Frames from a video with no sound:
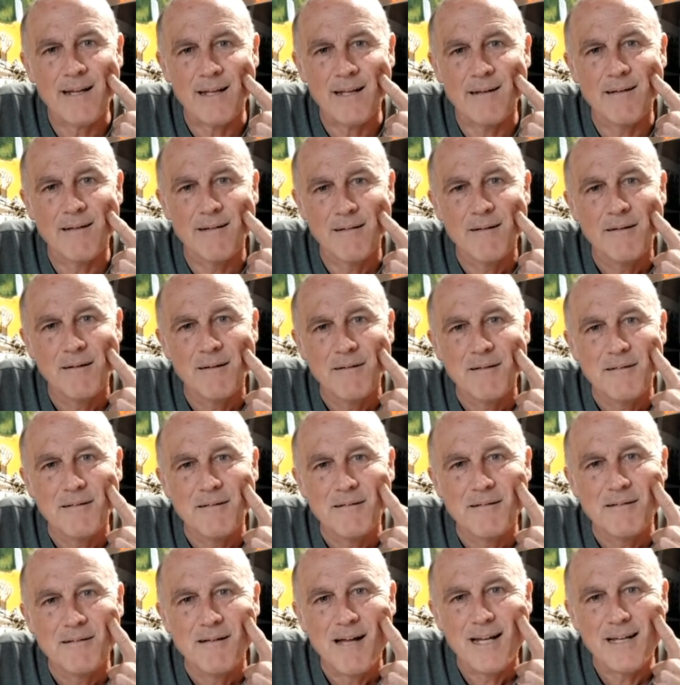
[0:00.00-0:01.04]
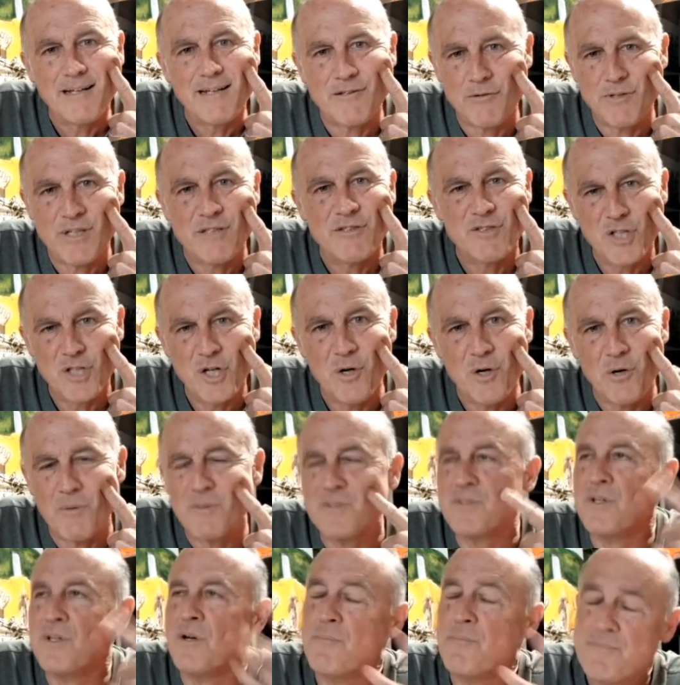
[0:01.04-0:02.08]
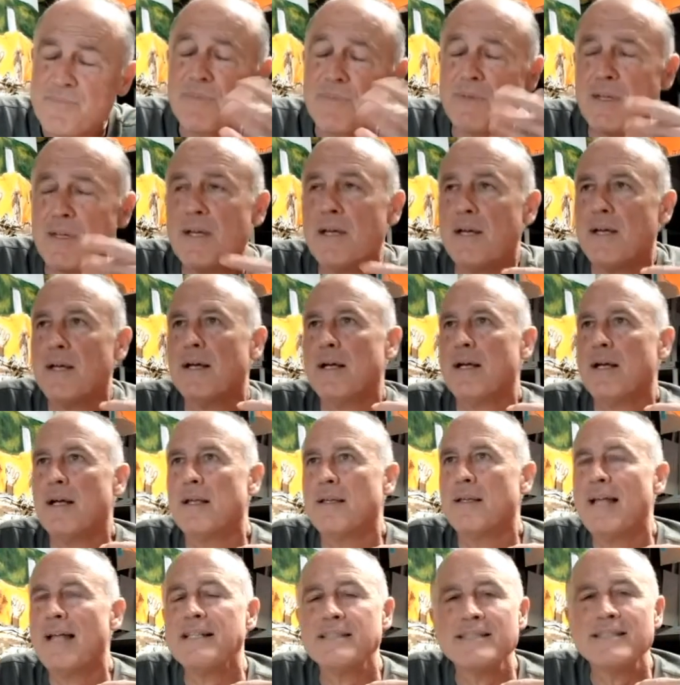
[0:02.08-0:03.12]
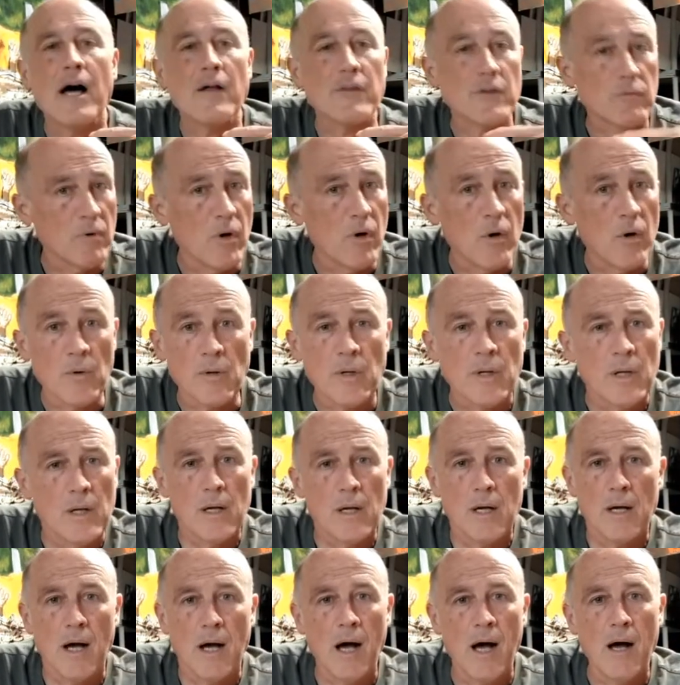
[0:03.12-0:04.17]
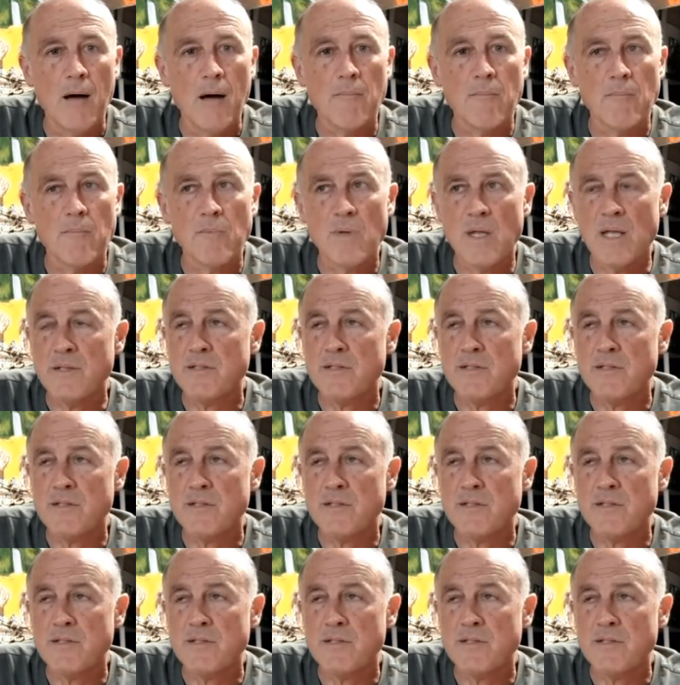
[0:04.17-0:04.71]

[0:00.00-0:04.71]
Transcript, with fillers: I can mm. do this too. So that's down the road. Um, yeah.